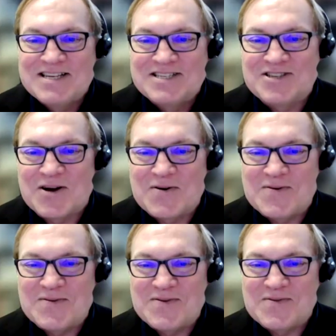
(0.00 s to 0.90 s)

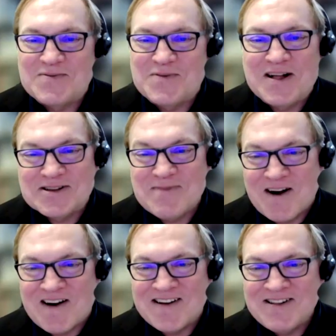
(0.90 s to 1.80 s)
So welcome
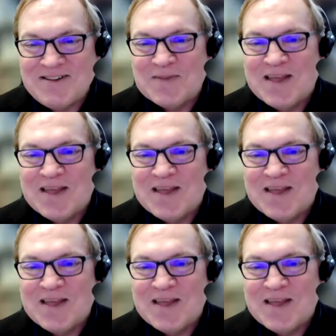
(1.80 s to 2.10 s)
all.